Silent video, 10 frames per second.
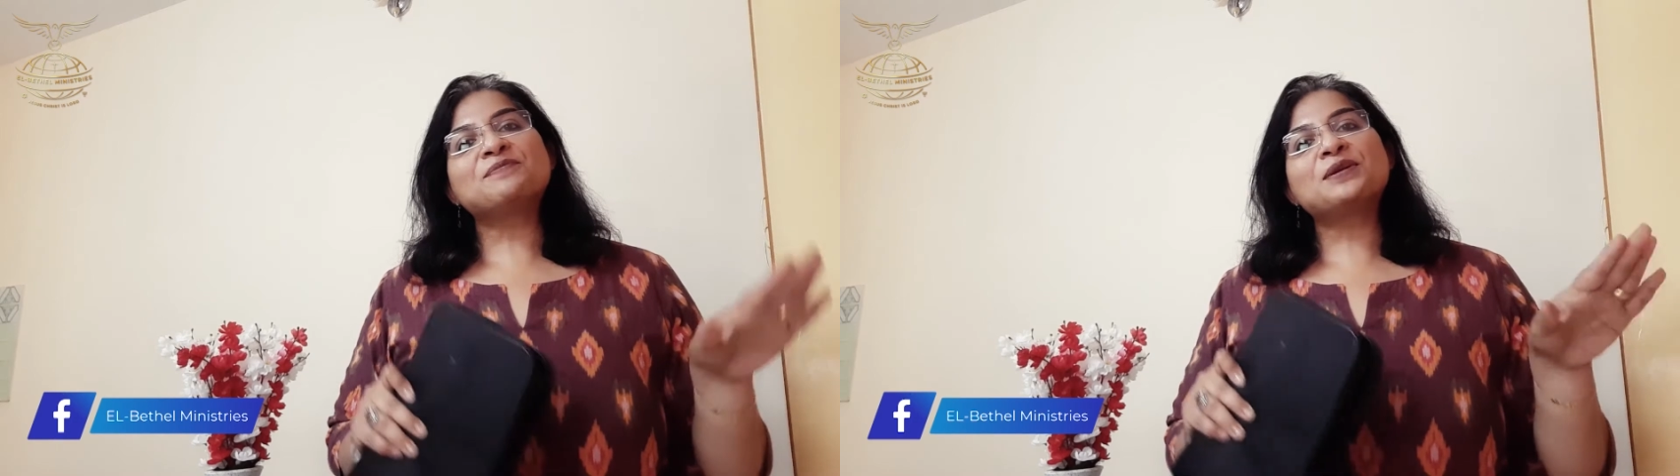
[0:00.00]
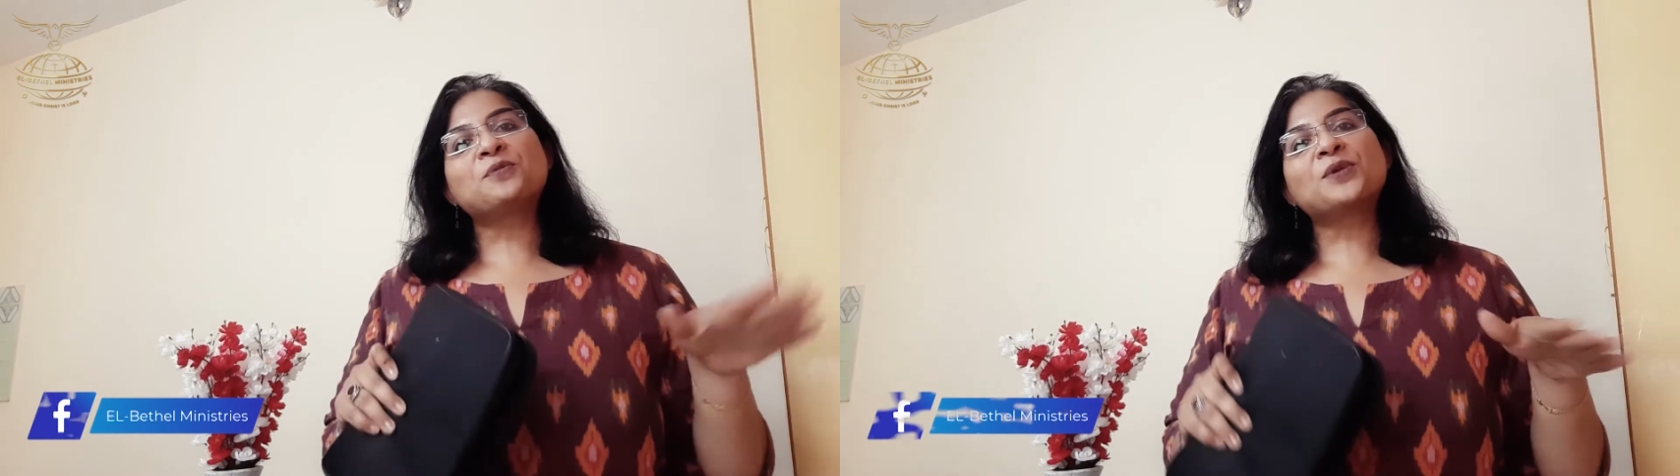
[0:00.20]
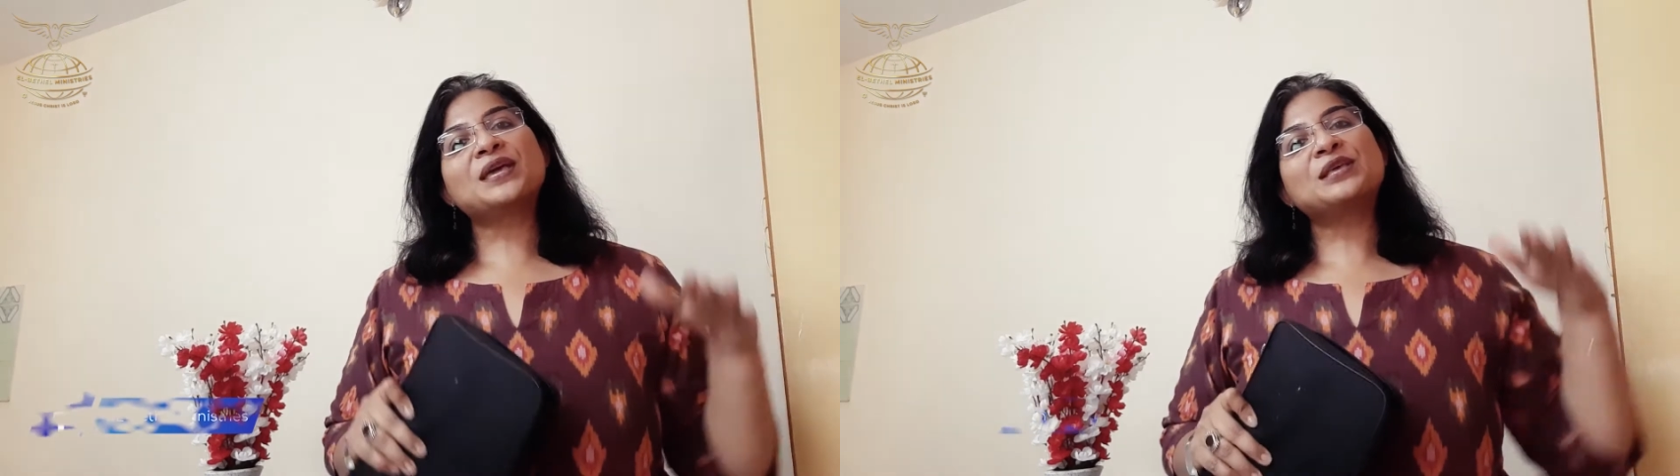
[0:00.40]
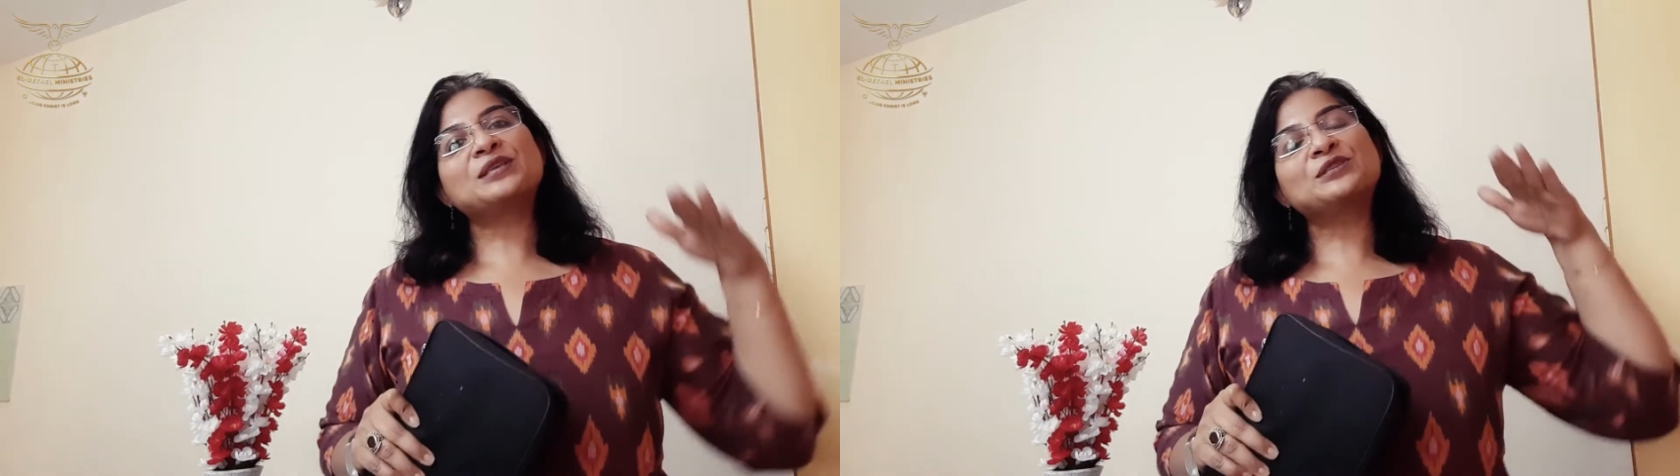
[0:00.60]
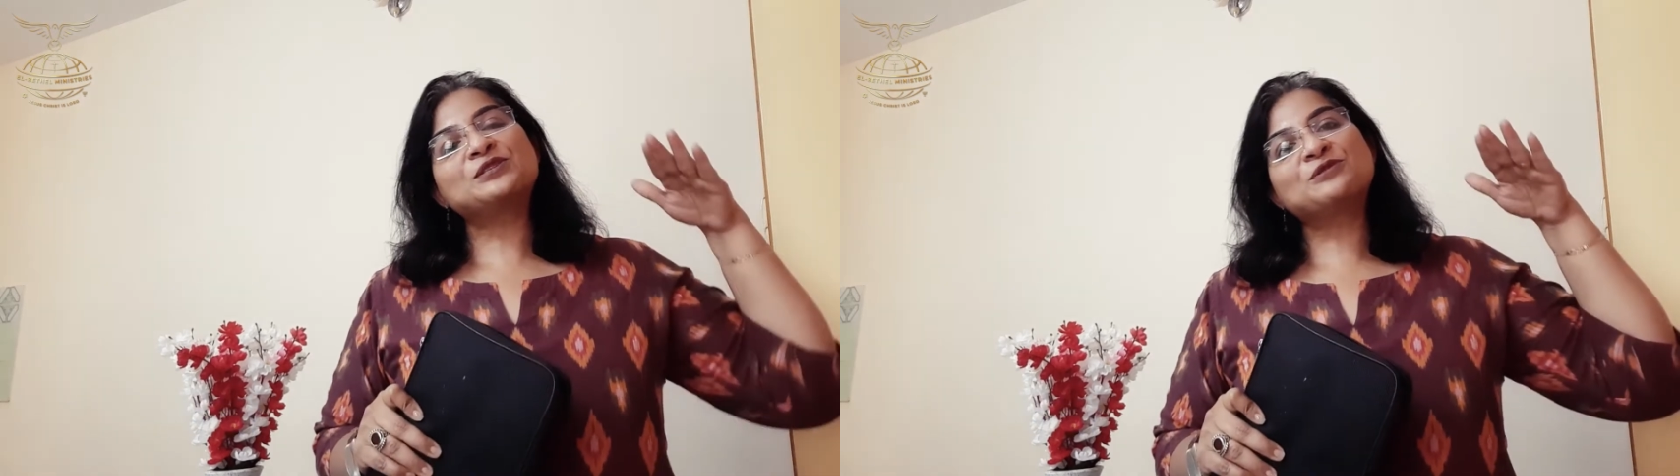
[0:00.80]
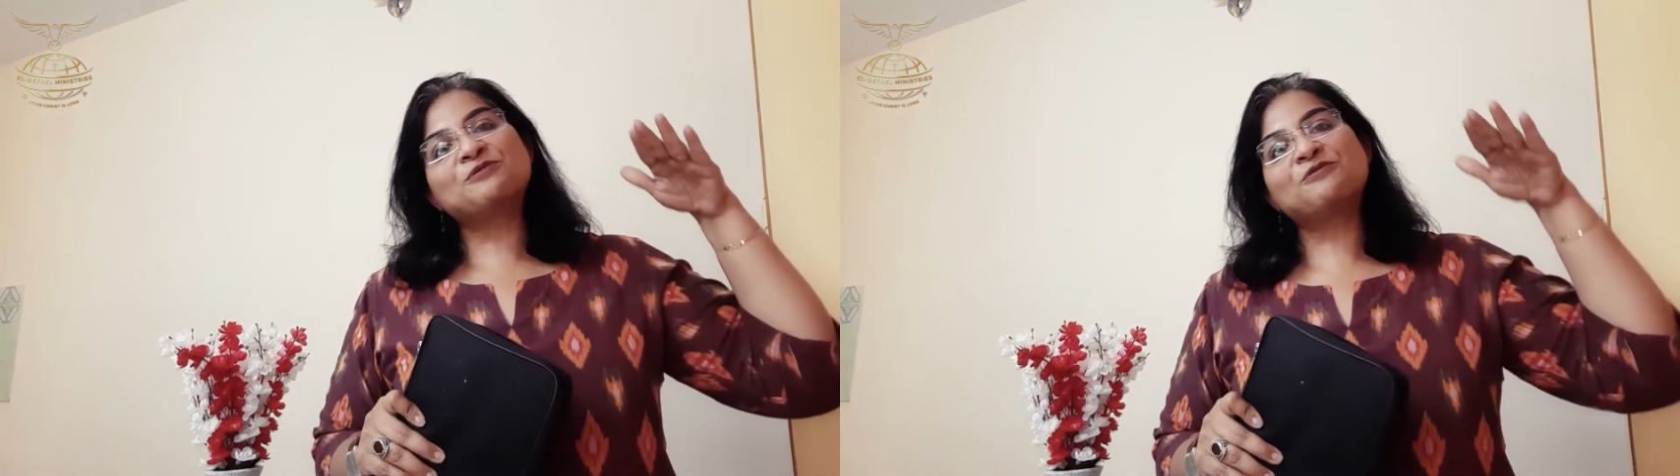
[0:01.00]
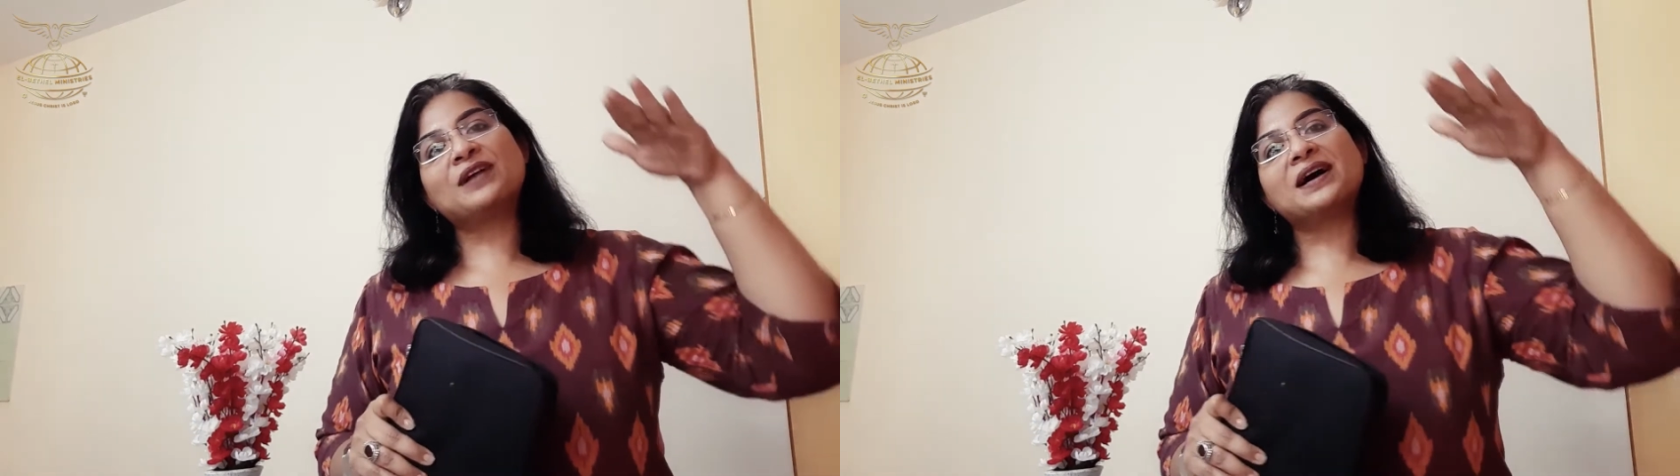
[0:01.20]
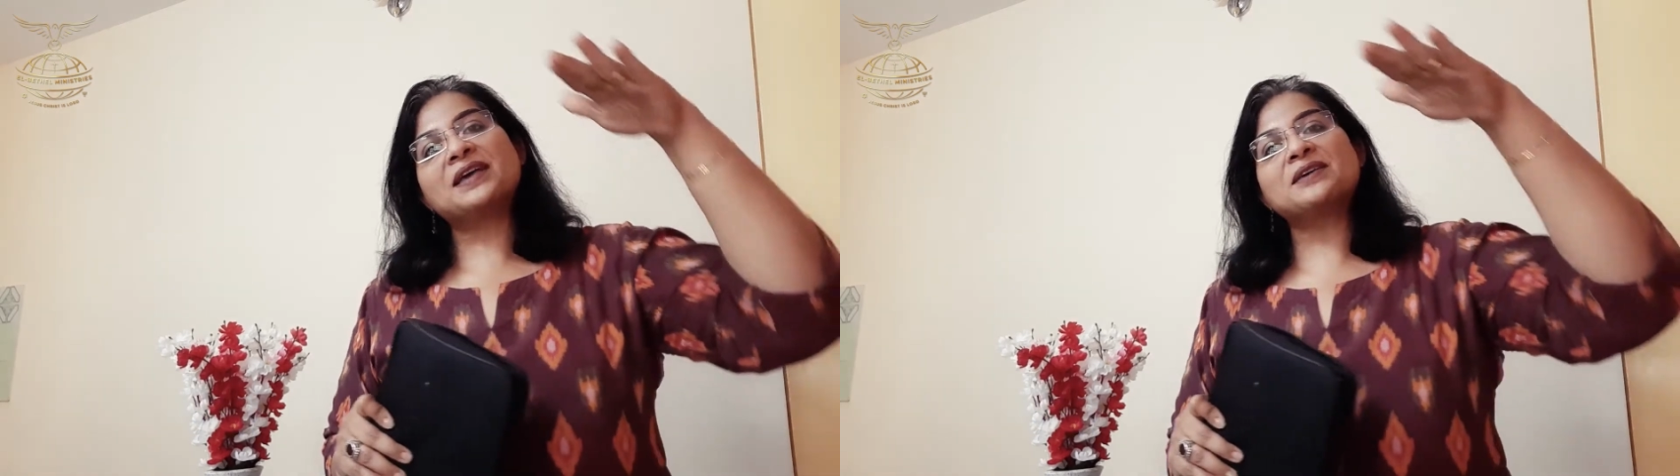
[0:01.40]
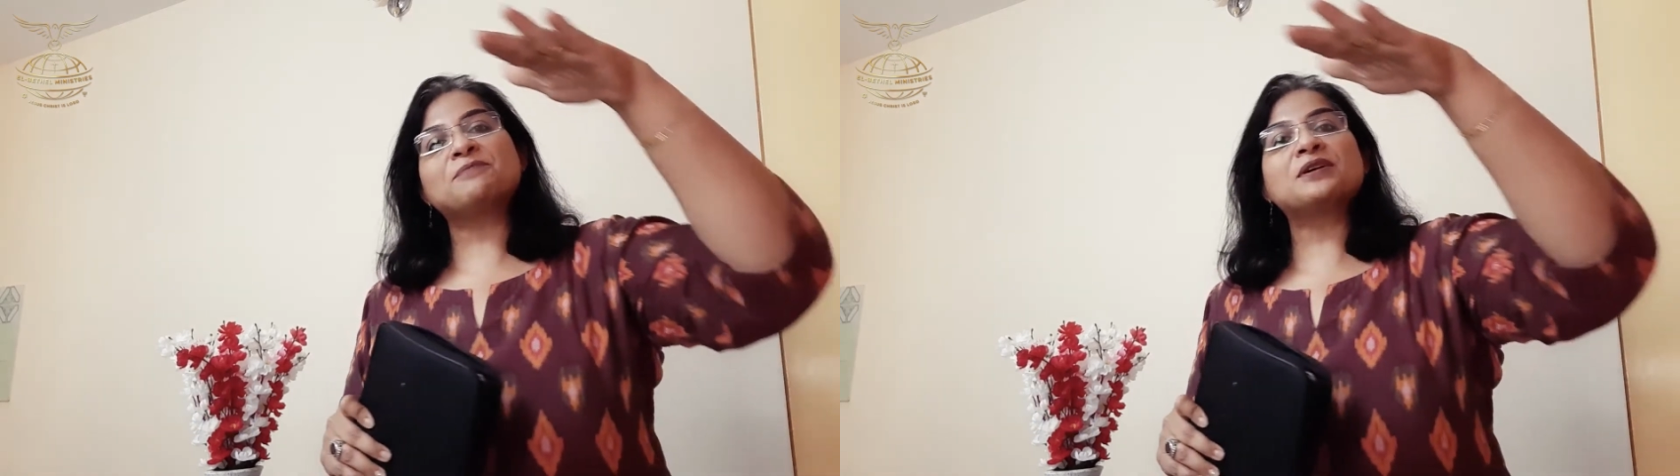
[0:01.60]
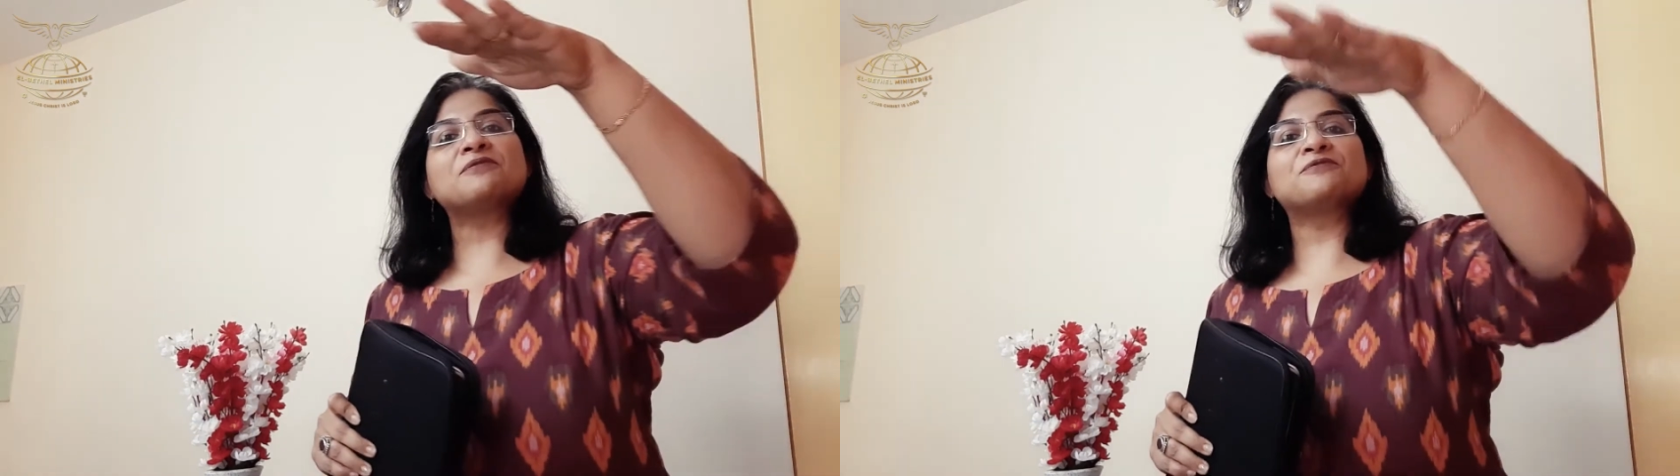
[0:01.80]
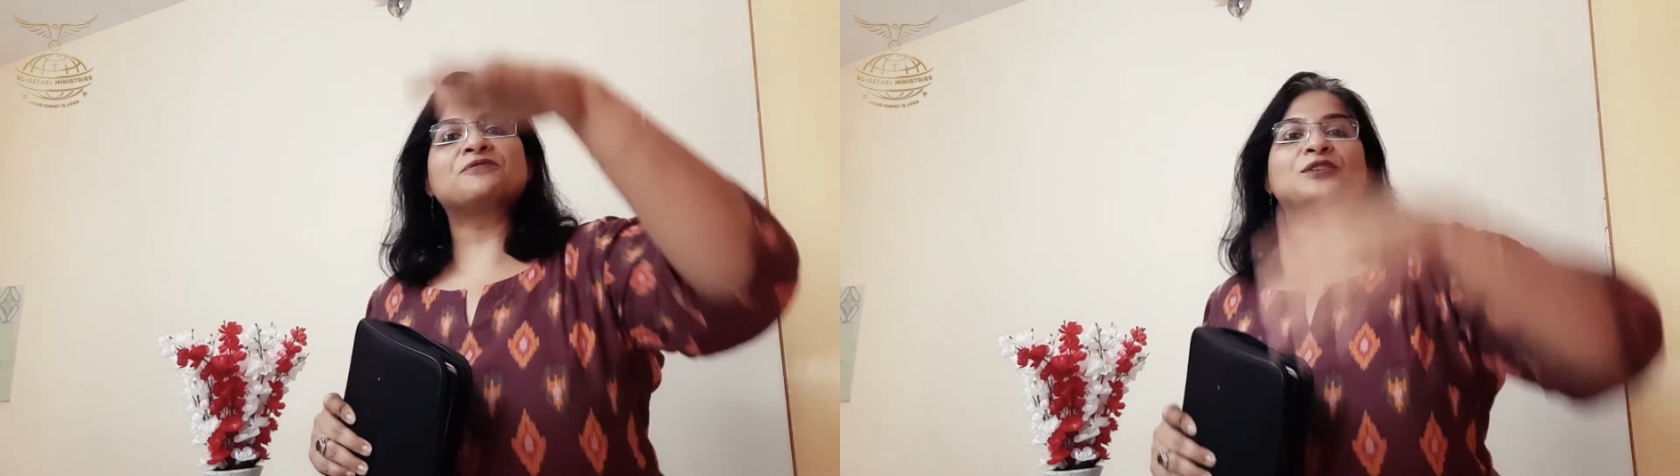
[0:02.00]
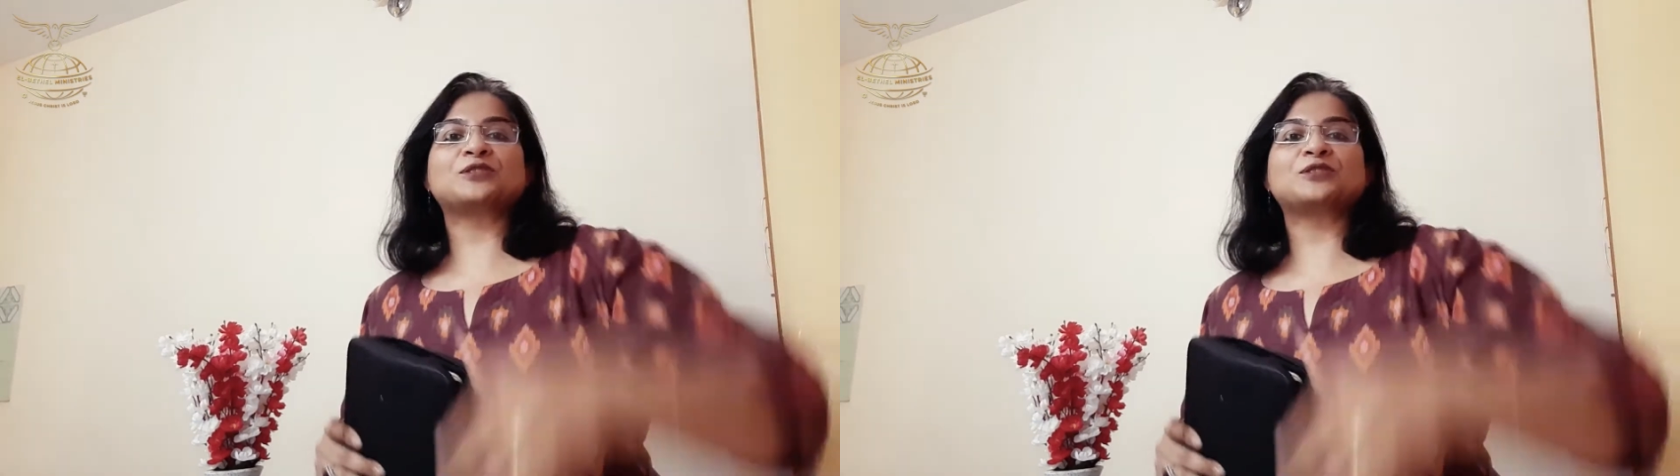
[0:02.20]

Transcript: me wings to fly above the